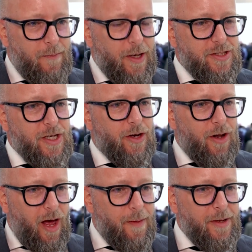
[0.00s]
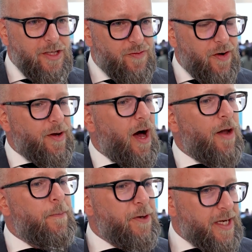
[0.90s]
because the climate is very
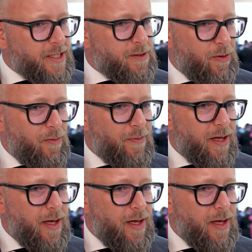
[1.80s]
unpredictable.